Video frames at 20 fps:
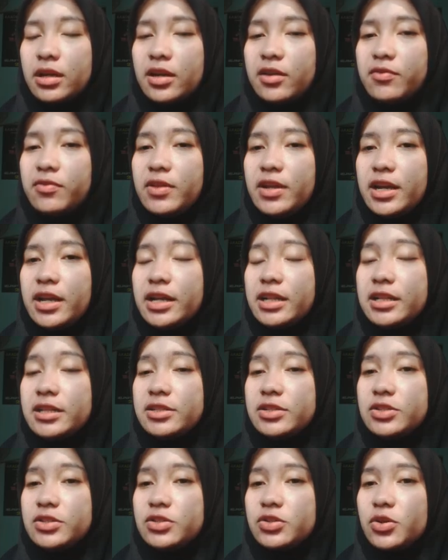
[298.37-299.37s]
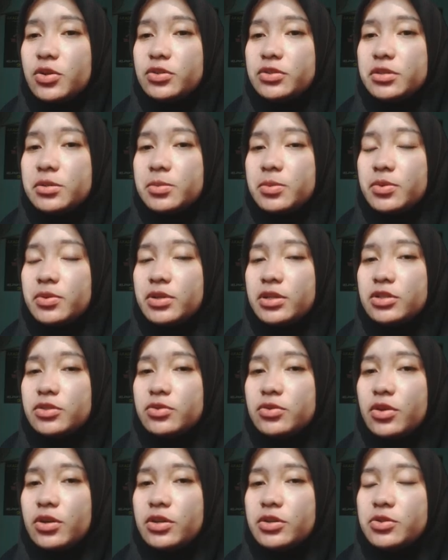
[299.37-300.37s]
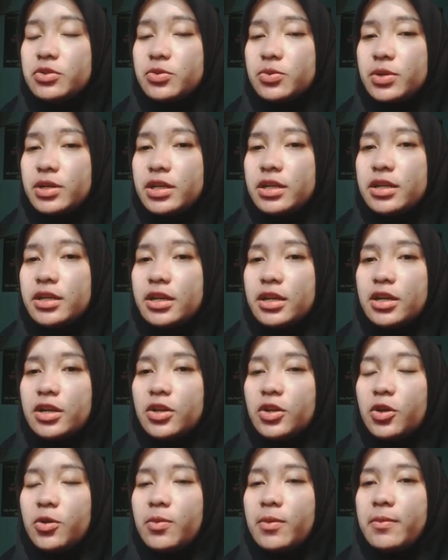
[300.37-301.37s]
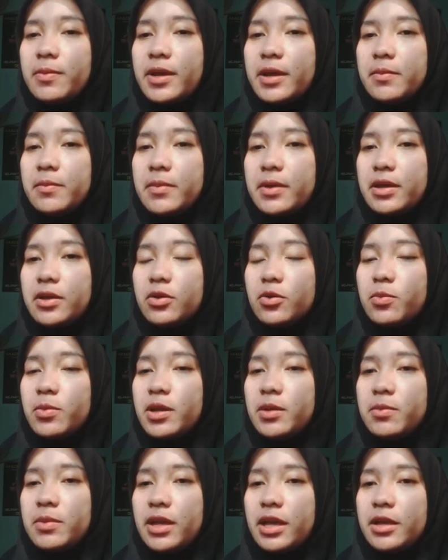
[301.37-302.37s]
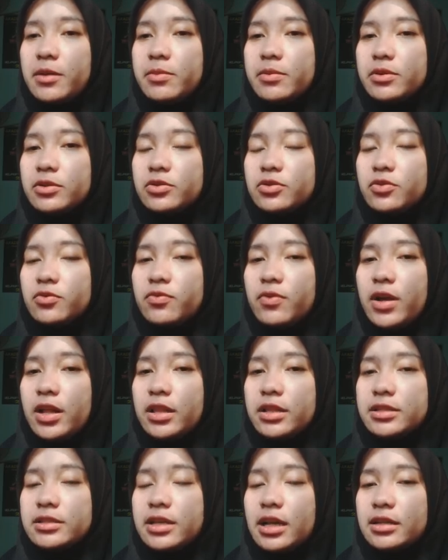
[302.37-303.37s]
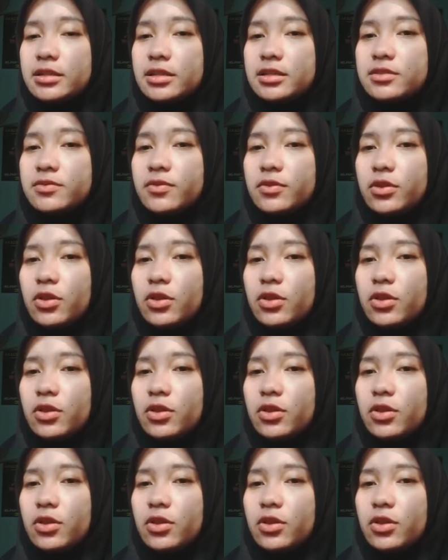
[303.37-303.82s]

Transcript: If the negligence contributed to your injury, You may be able to file a successful